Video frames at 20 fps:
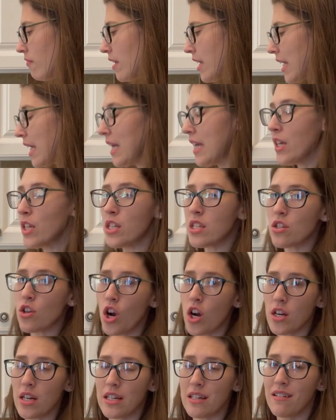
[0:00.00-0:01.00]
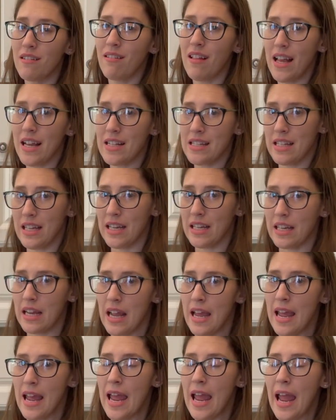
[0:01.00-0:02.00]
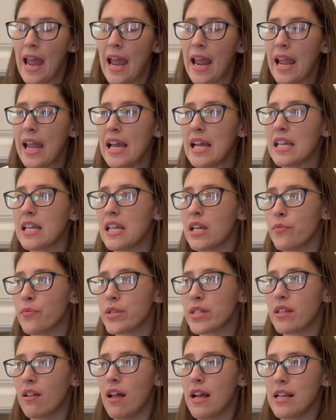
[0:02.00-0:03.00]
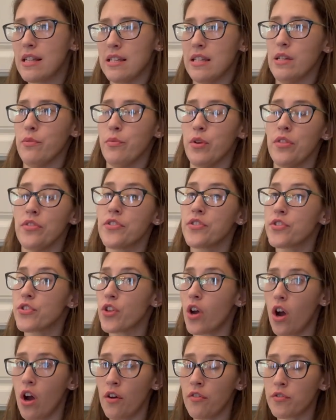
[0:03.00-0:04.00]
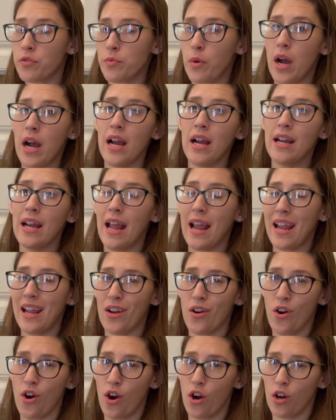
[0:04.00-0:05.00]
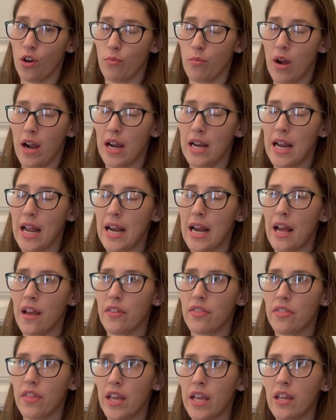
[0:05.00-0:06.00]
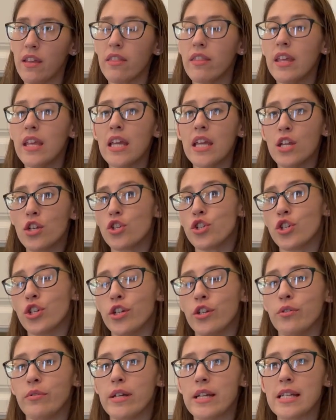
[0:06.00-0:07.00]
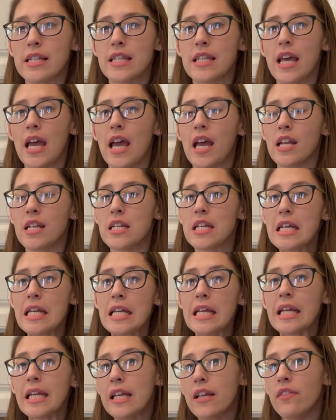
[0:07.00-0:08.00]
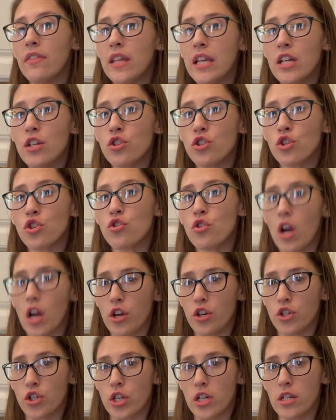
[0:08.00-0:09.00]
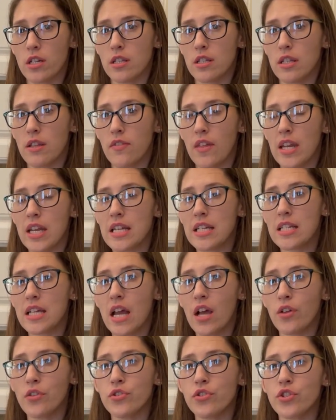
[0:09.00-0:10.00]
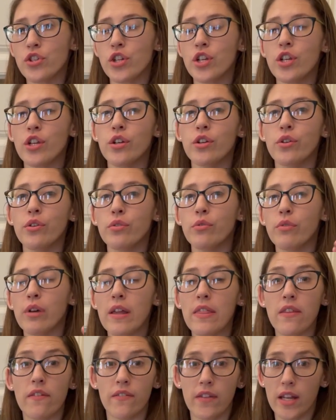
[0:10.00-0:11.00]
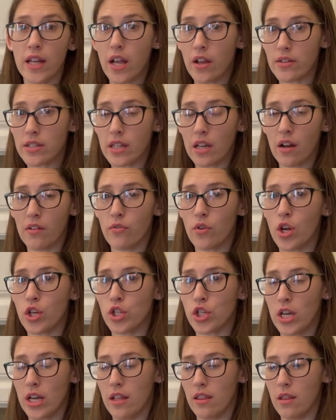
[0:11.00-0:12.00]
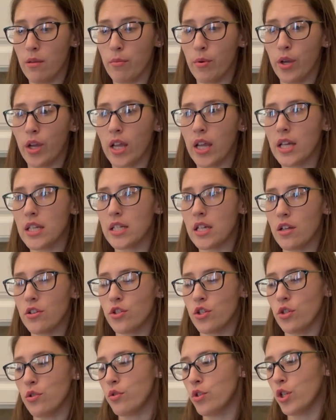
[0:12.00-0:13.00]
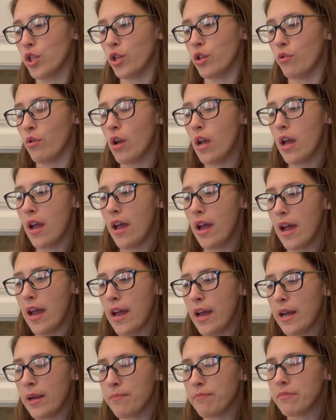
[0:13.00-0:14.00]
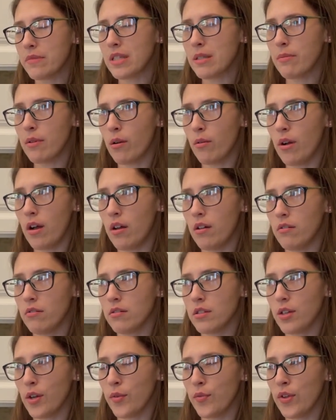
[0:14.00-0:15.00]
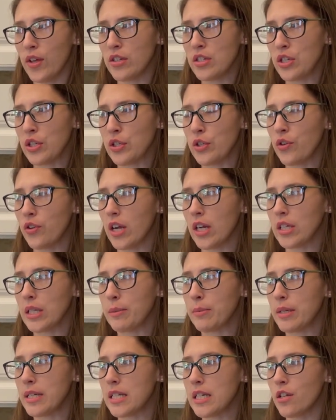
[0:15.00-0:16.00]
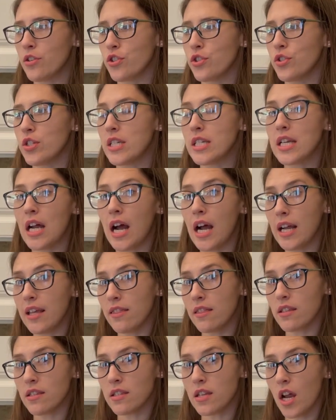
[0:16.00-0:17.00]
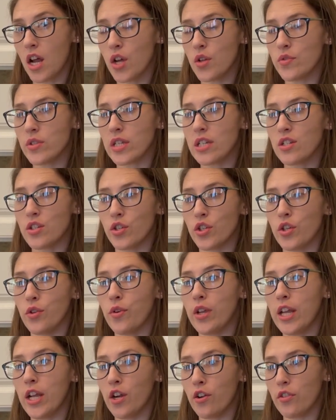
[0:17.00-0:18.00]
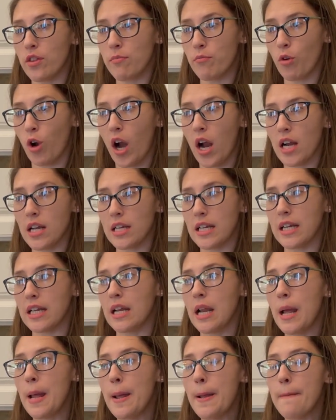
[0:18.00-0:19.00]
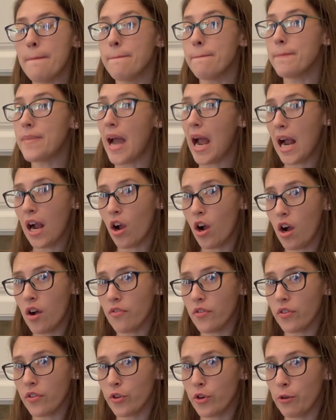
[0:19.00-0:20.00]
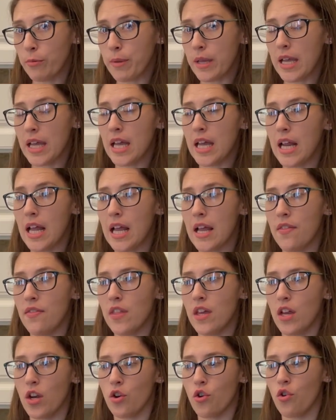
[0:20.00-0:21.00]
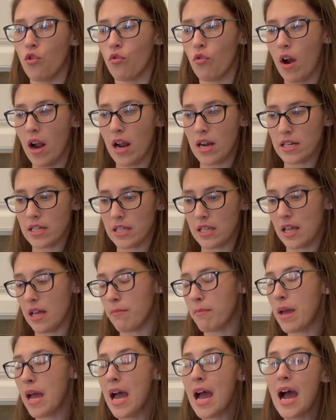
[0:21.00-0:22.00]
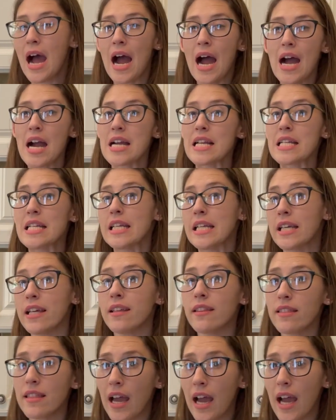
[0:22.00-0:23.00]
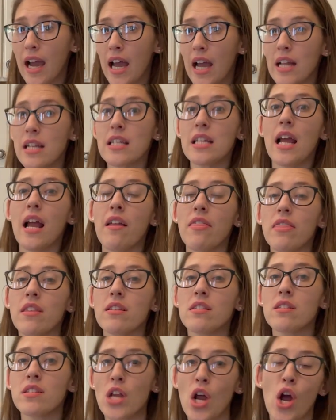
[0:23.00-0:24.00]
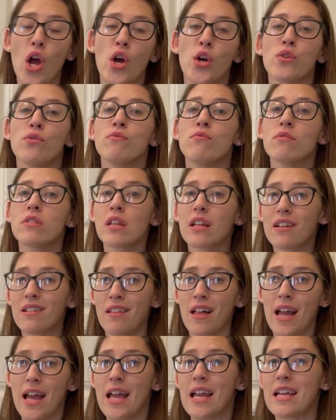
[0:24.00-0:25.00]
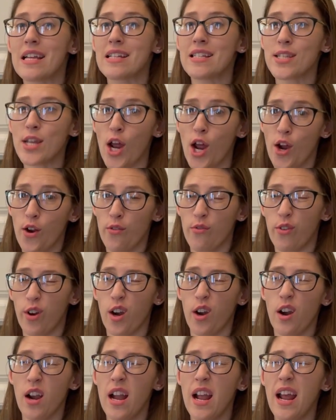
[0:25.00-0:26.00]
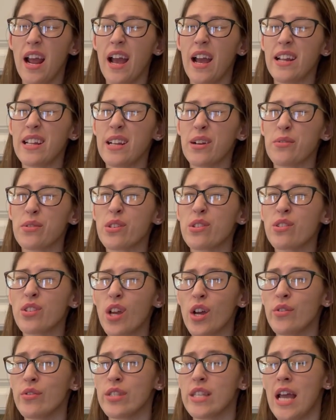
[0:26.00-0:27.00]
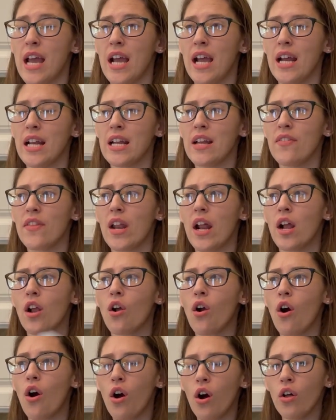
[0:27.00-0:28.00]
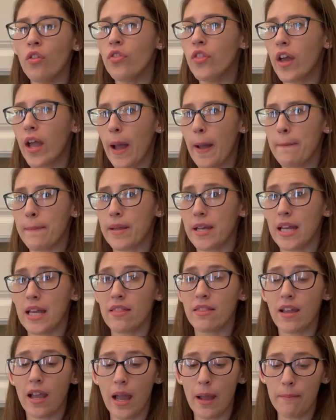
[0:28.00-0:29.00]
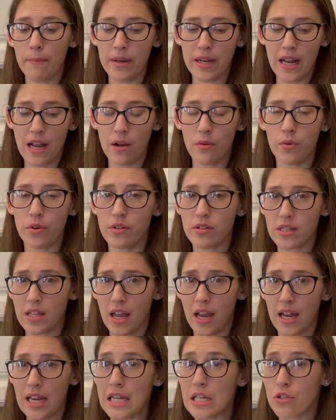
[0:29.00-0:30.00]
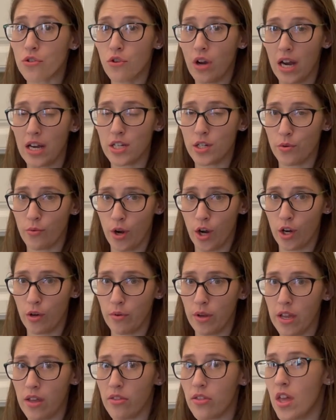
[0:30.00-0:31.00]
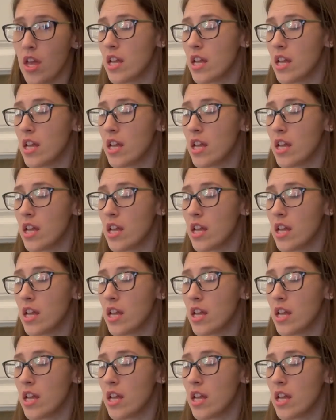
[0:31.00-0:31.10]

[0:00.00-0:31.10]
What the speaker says: It started glazing. And it was glazing with soft white and hard white. And I think the issue is that in the instructions that it tells you, in the videos that I've watched and in the book, it tells you to, it's been a while, so hopefully I'll tell you correctly, but it tells you to tighten the stones until you hear them grinding, back off a little bit, and then grind them. I did that, and the stones glazed over. And I was so sad, and then I called the company. The company, I will say, is great to work with.